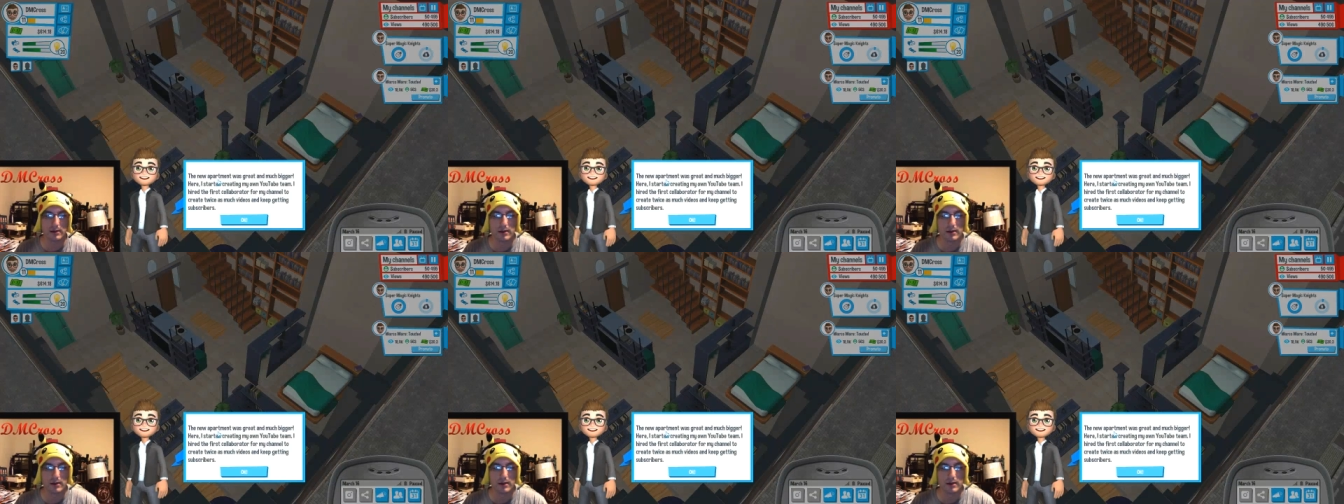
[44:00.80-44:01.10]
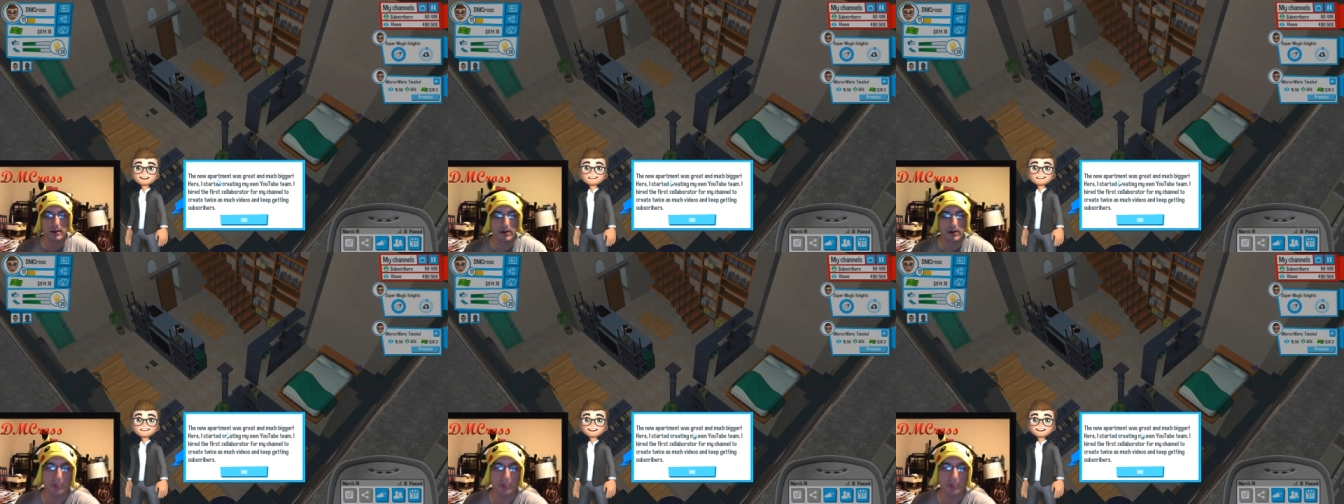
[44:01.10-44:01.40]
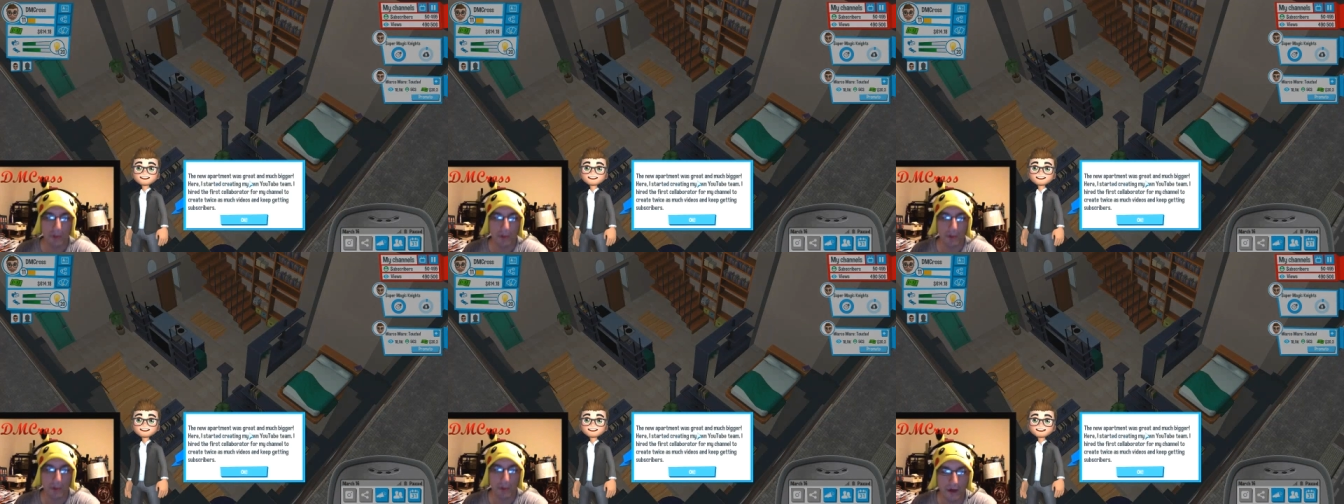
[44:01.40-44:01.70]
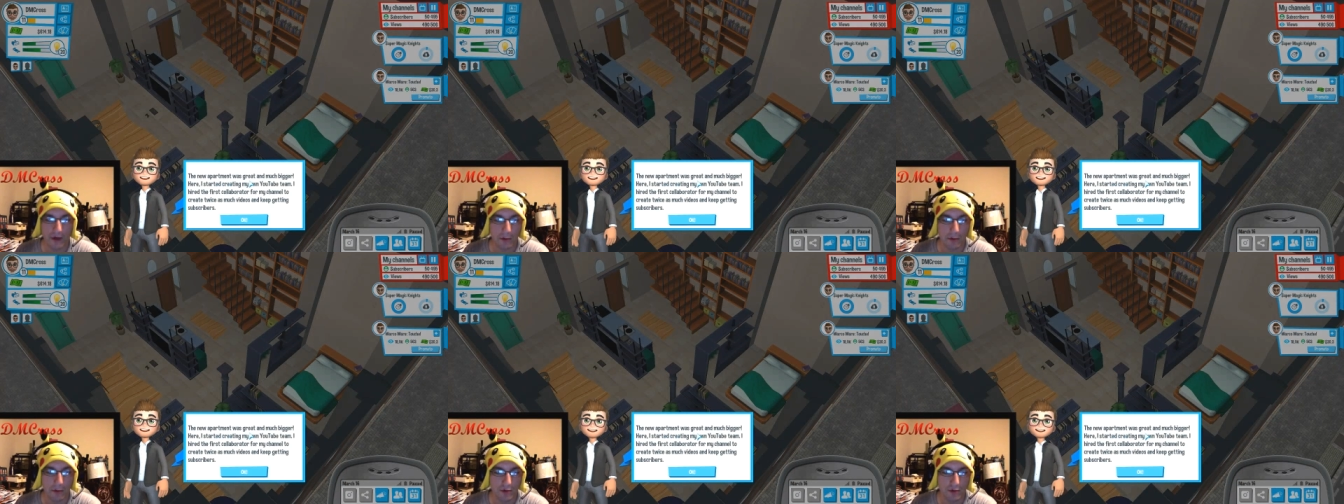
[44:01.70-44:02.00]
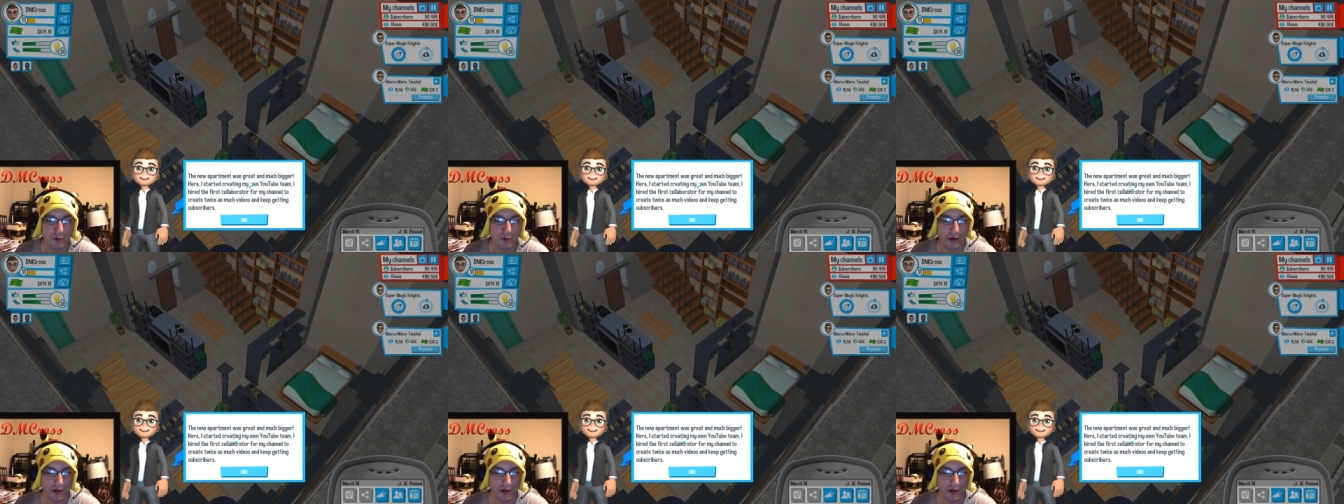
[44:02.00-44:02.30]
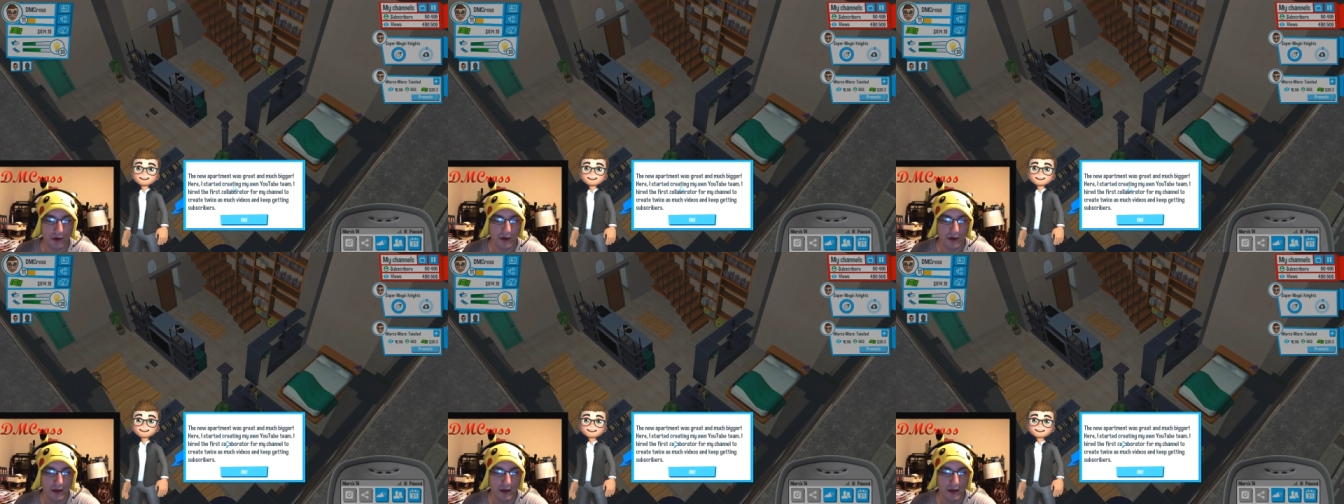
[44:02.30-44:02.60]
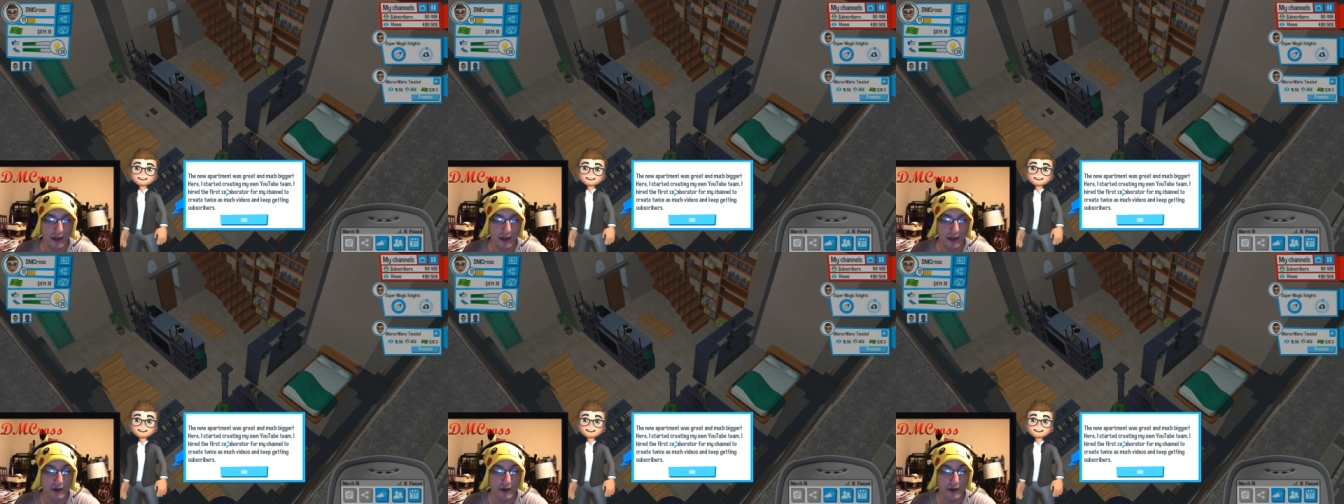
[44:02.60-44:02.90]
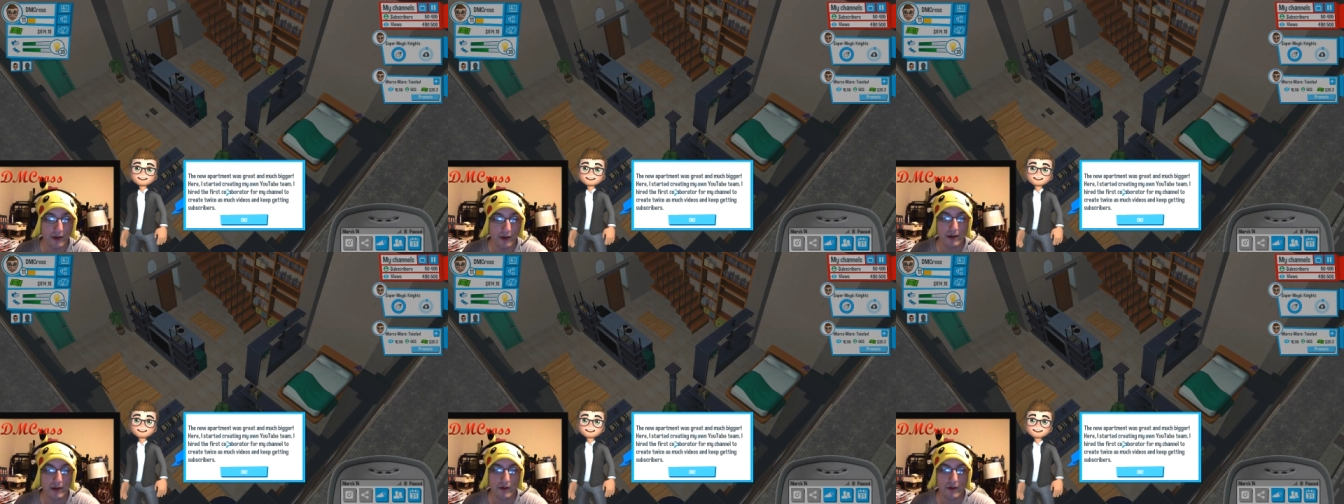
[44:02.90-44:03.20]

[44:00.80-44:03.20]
The new apartment was great and much bigger. Here I started to